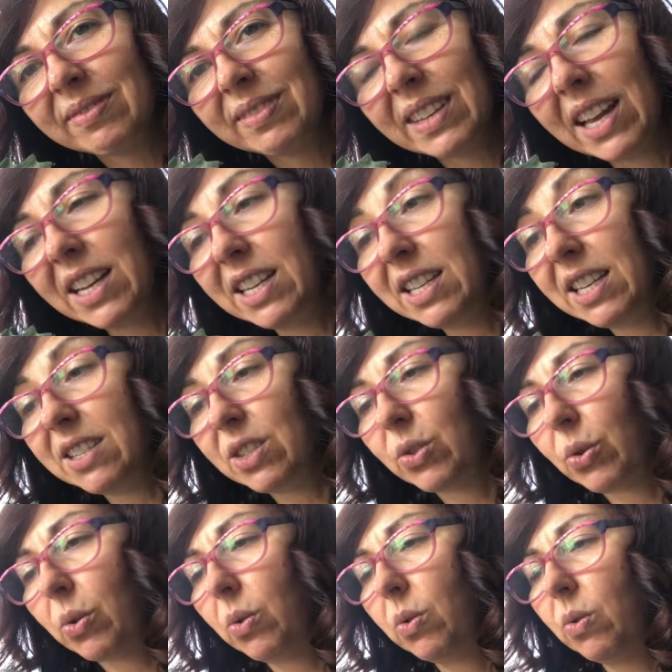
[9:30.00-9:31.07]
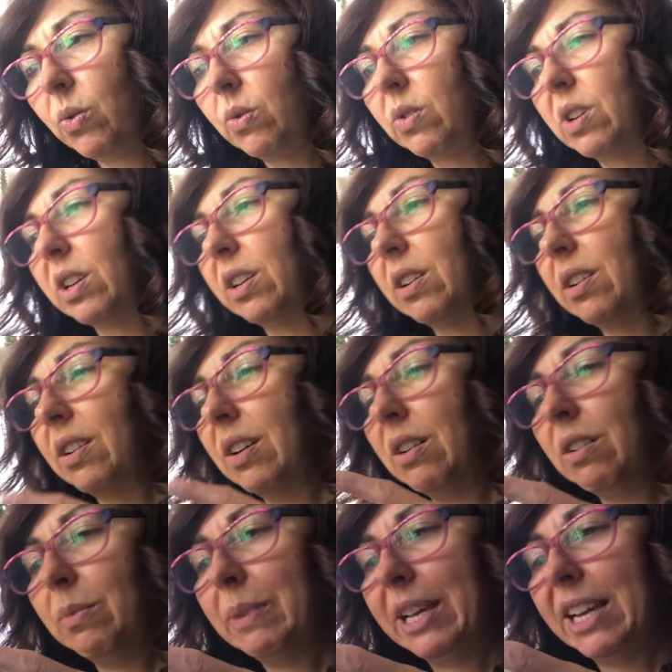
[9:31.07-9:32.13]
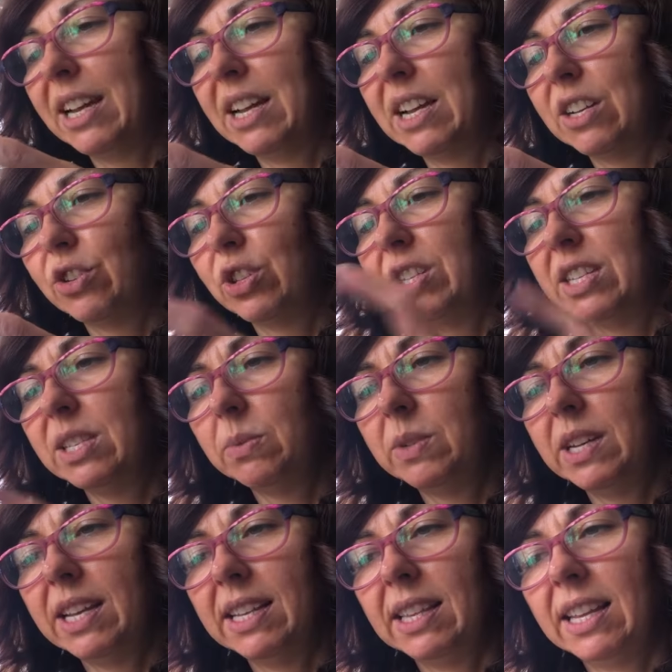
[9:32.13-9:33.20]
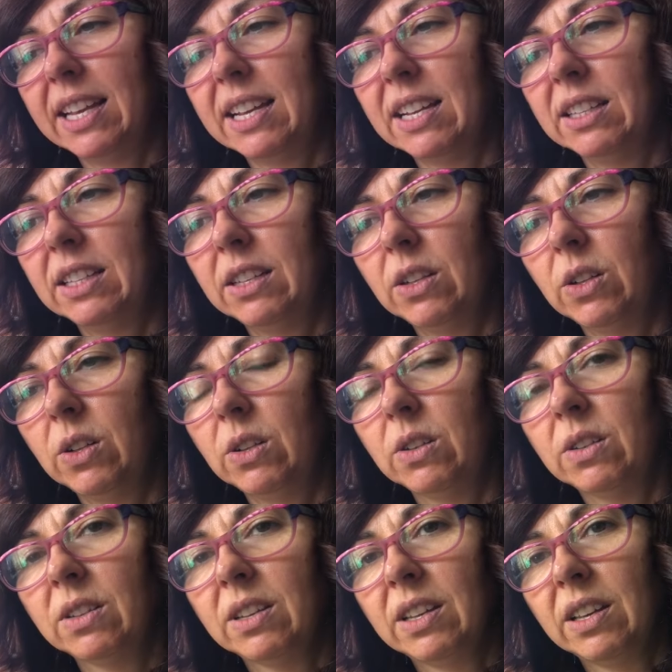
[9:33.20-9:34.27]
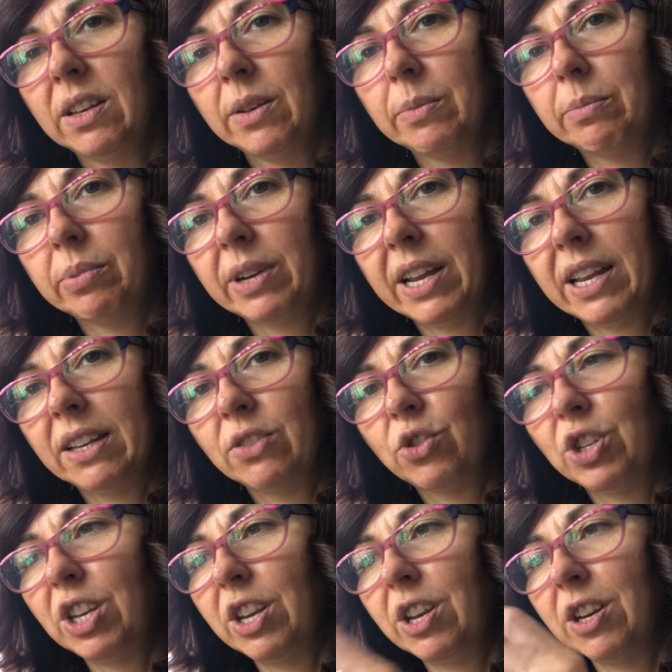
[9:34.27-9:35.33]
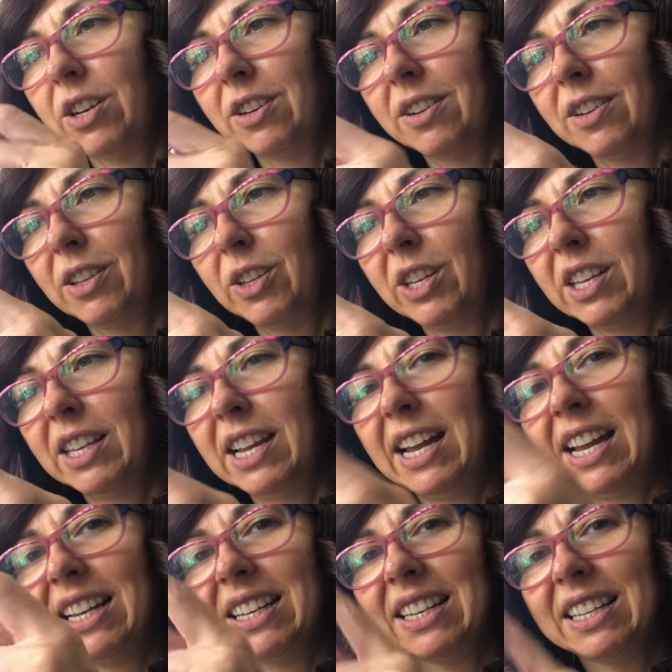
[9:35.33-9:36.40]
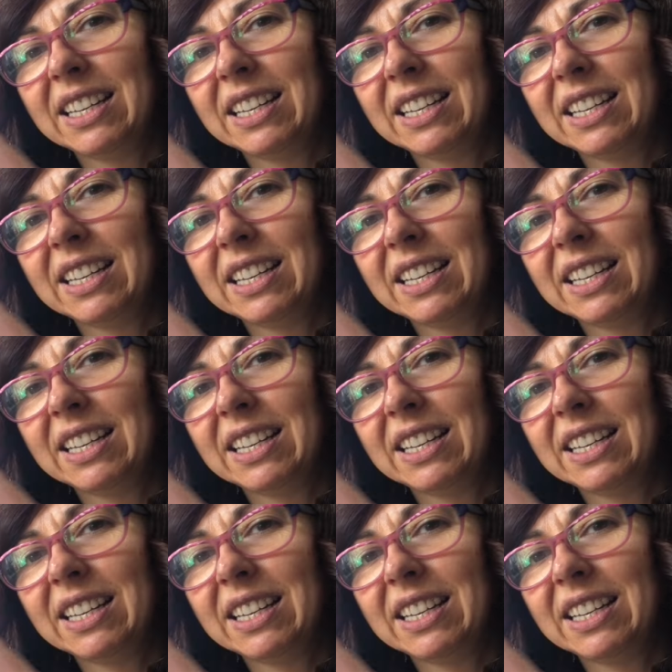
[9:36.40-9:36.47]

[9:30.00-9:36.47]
And it has grown. Oh my gosh, this one had like a little branch here. Look at that.